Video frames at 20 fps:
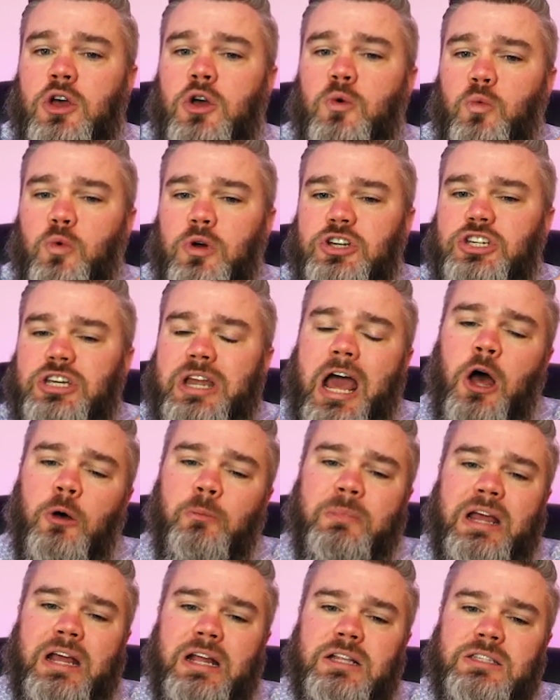which now
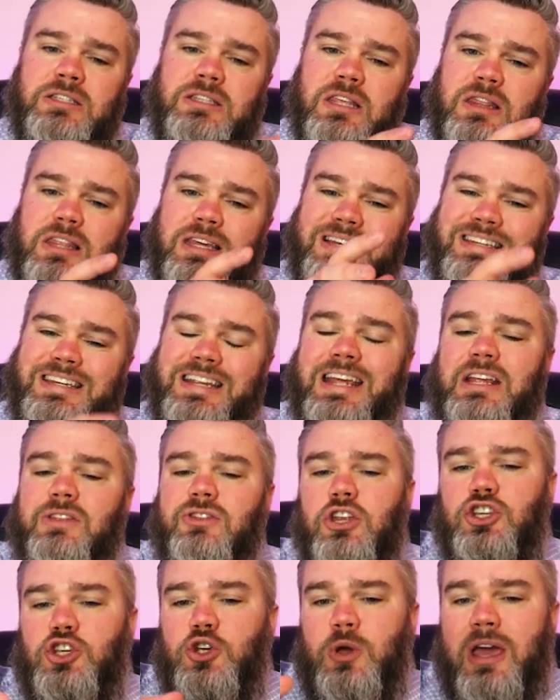means that the deed
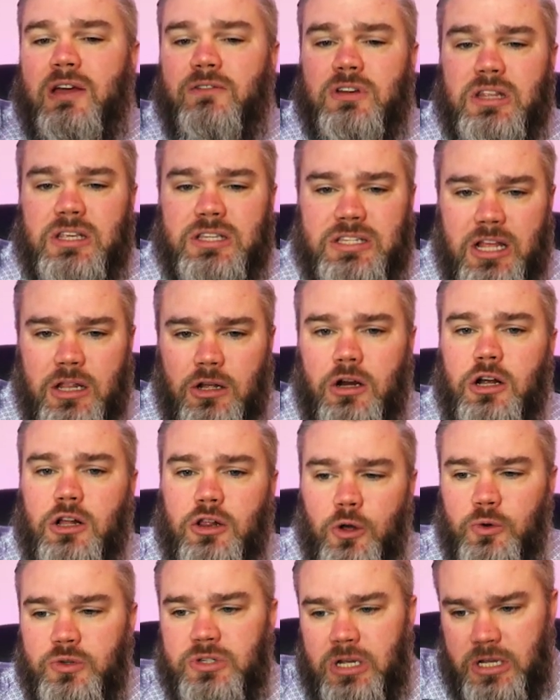that you gave to the seller at
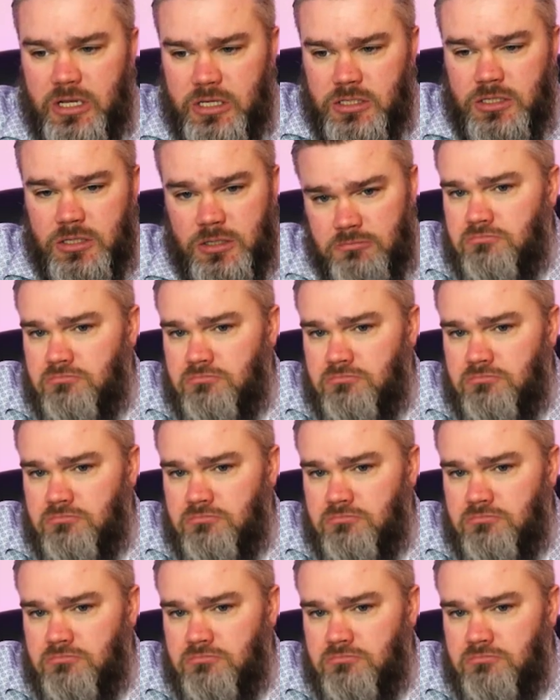closing is